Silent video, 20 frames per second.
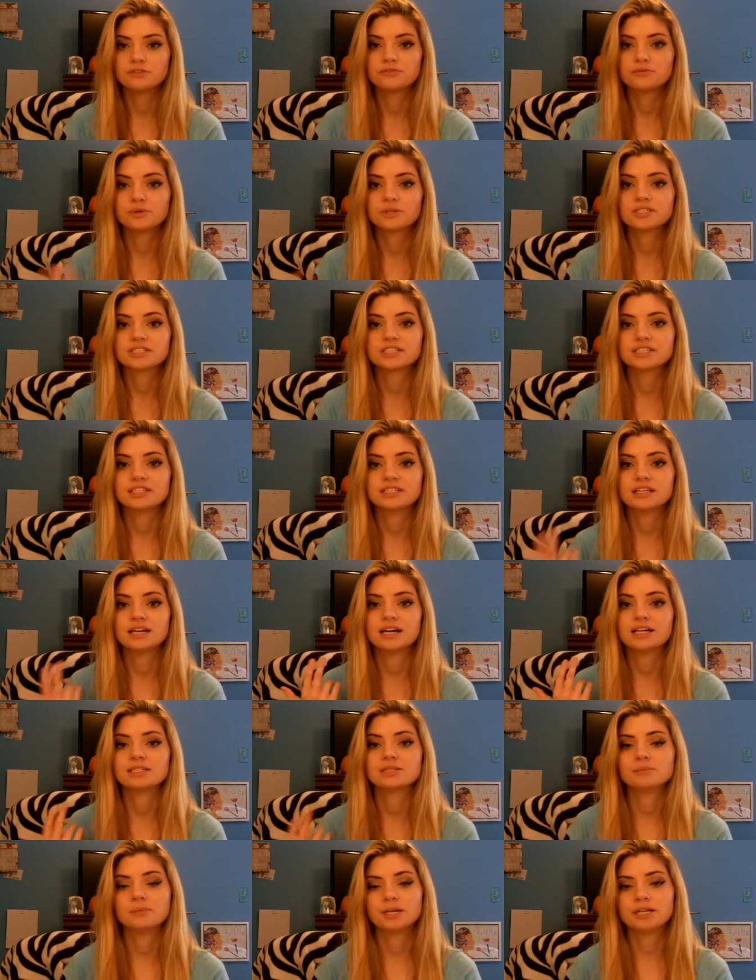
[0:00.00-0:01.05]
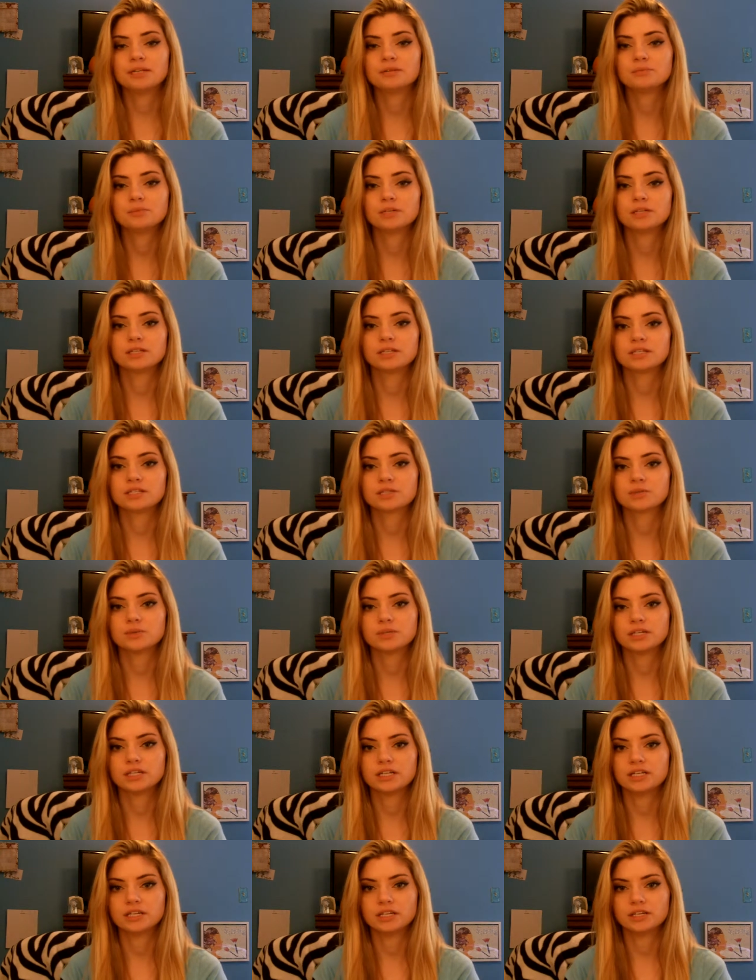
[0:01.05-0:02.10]
14. I debated putting this
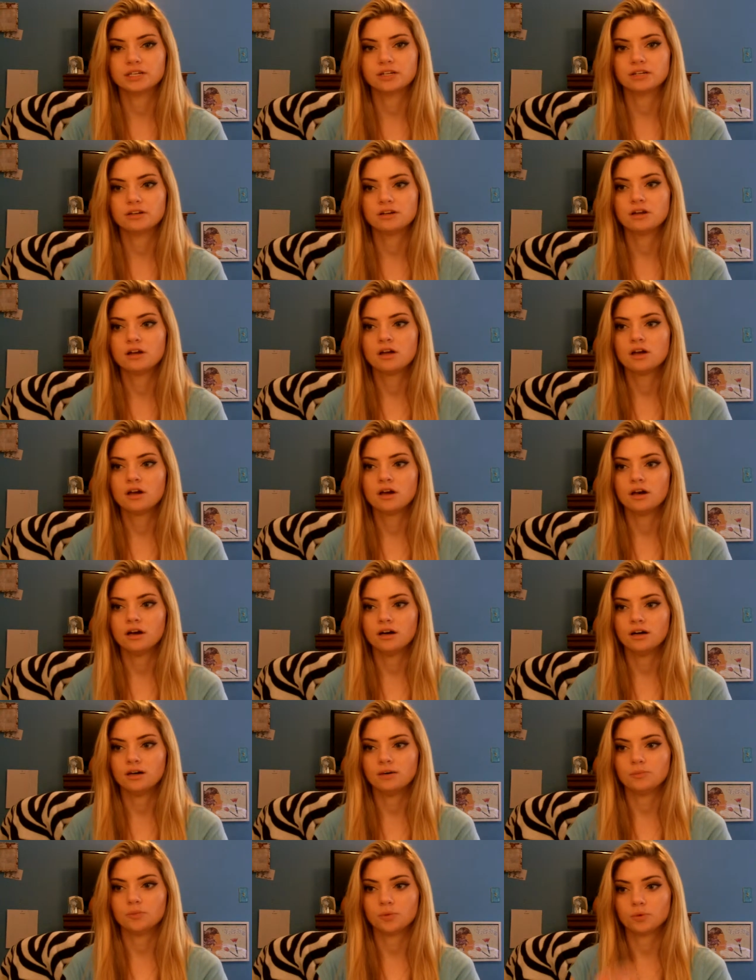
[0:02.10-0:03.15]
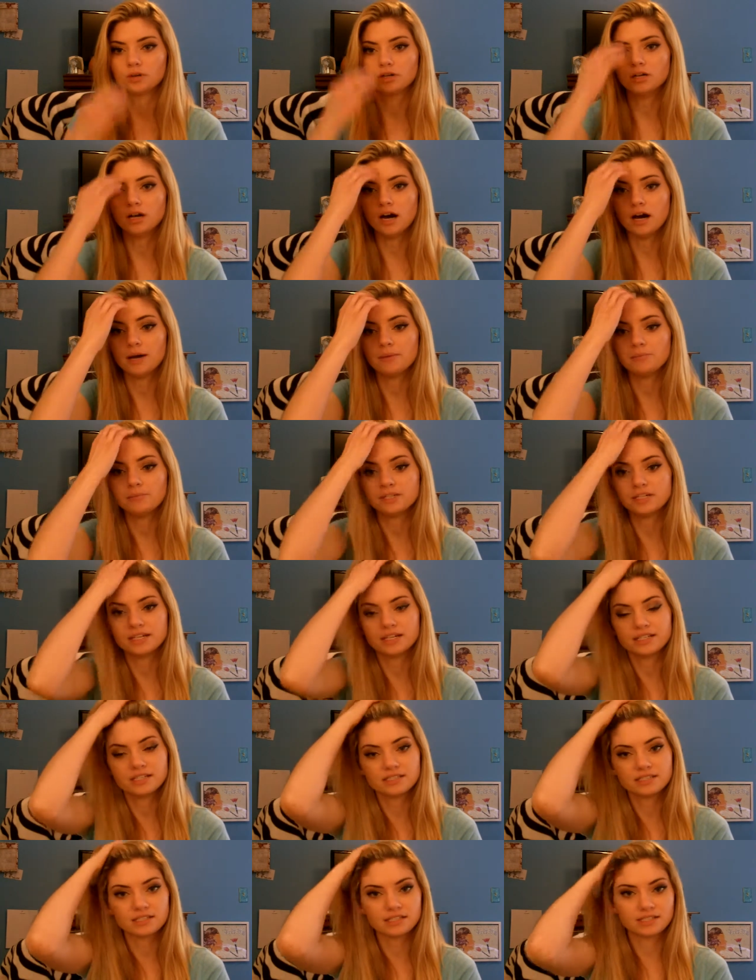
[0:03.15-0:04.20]
one in here um, or not
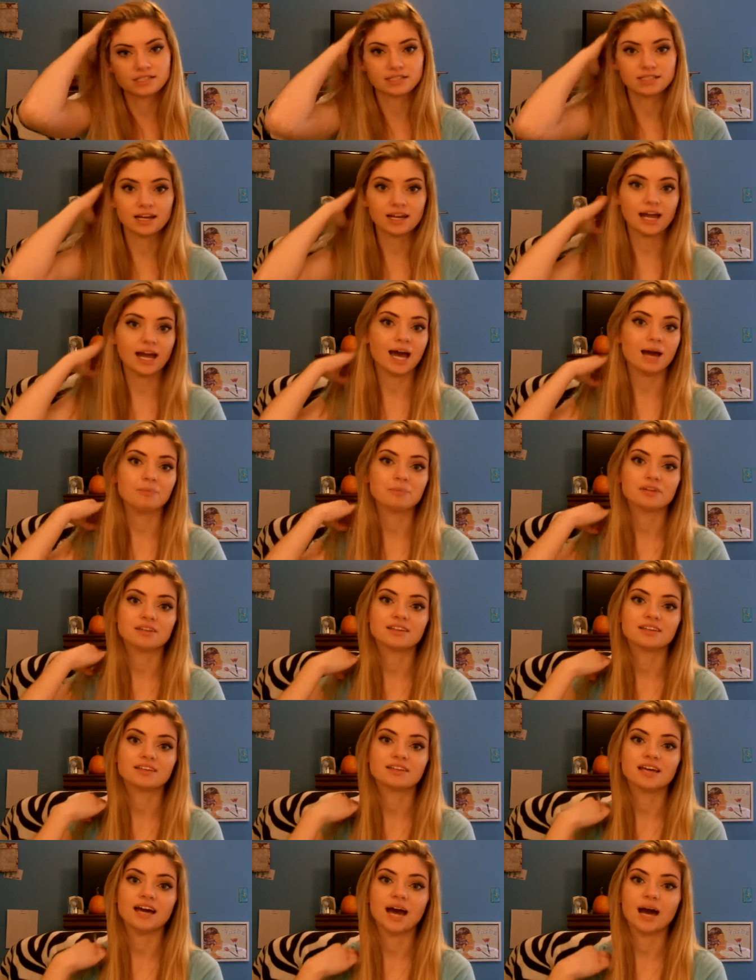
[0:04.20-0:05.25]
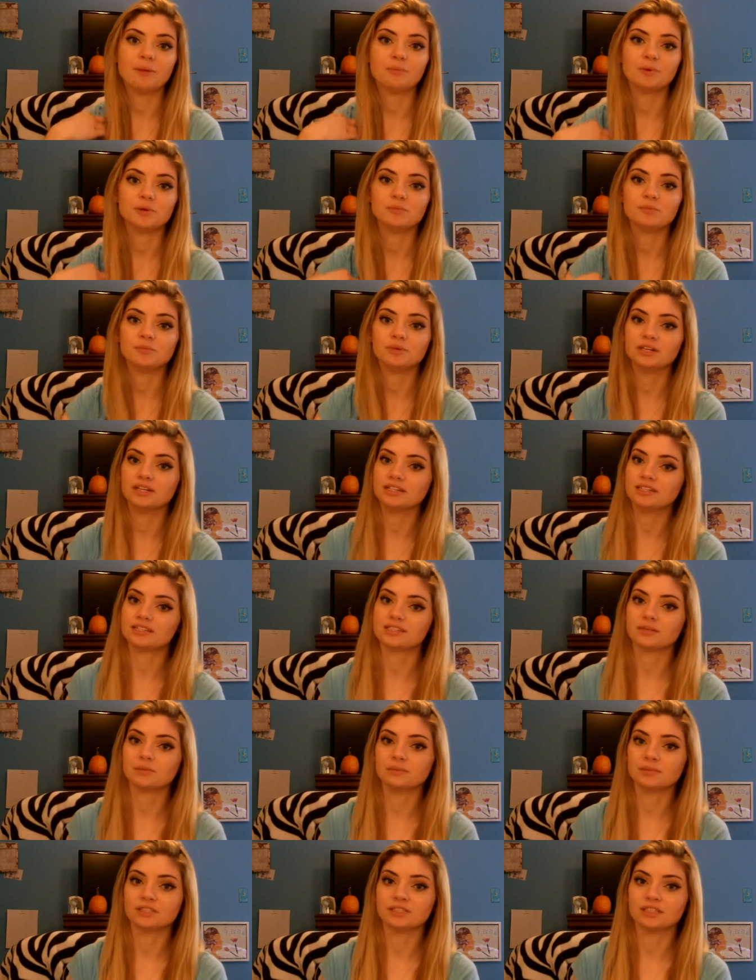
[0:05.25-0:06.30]
because it's not a happy thing that happened, but it is
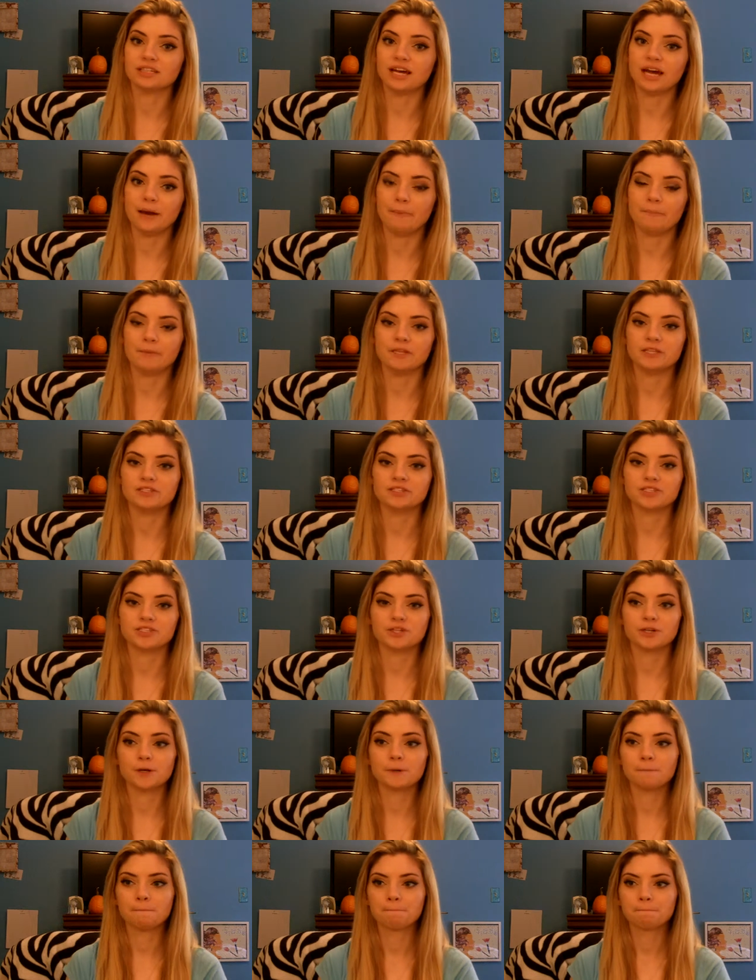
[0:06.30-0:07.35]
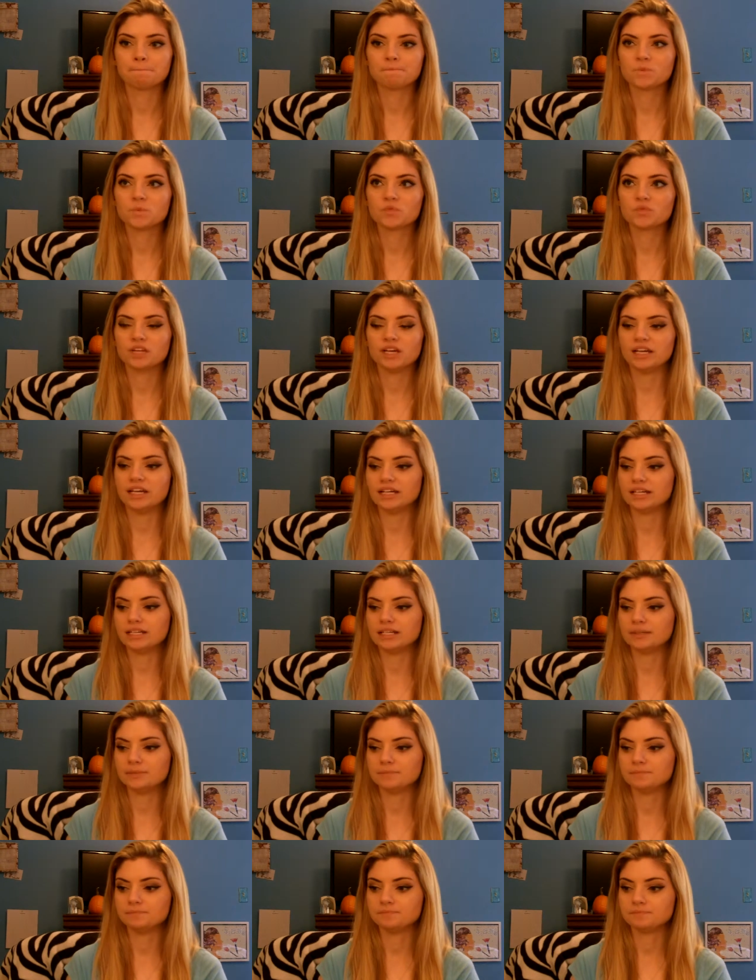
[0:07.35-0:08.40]
something that happened this year. And
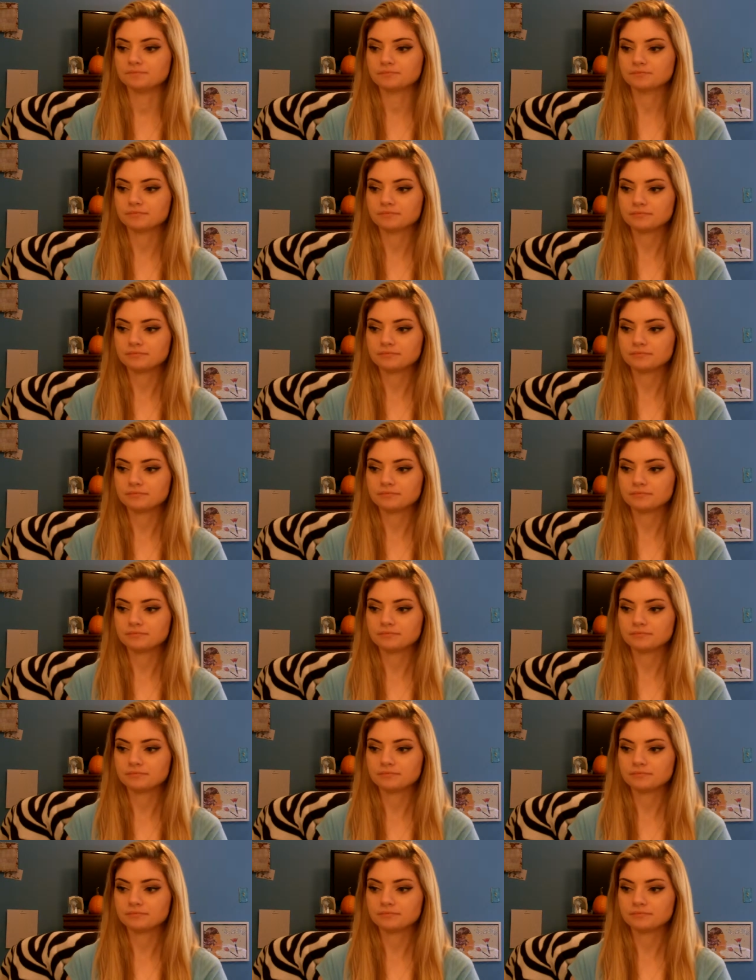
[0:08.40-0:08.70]
um,